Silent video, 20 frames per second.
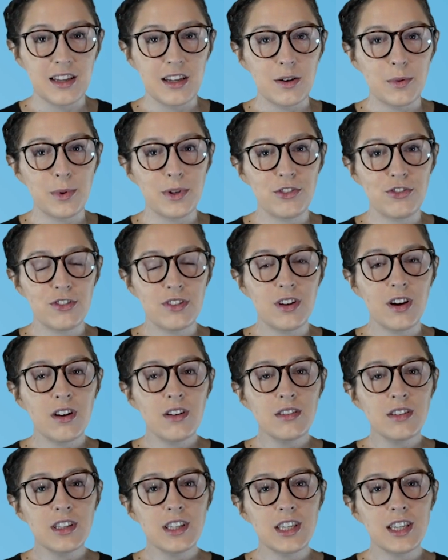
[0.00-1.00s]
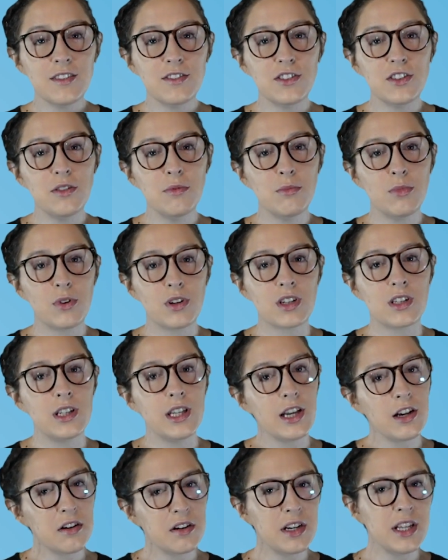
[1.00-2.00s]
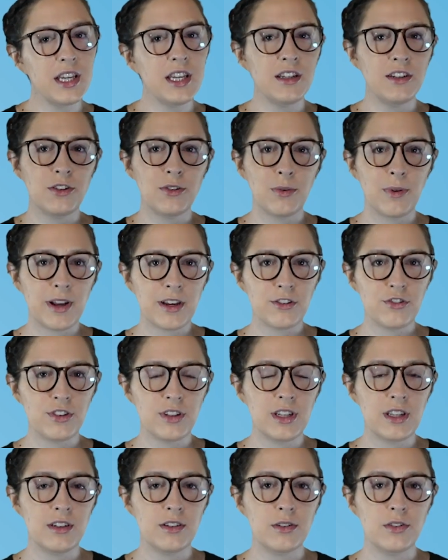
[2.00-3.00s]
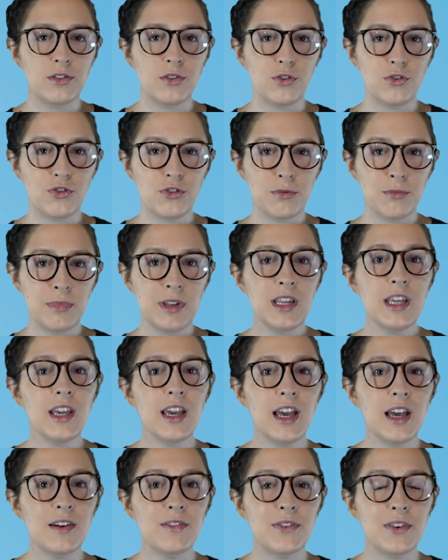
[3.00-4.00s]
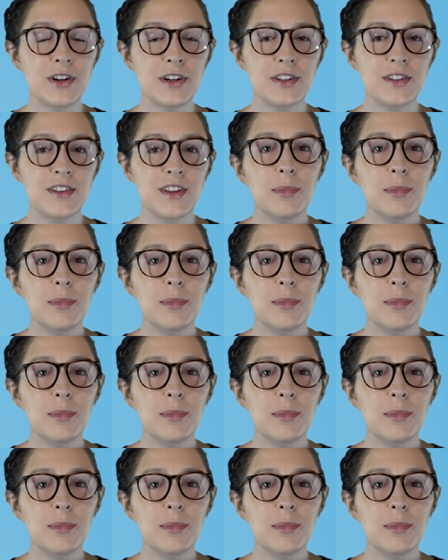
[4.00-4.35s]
which not only gives you more clarity and direction in your social media efforts,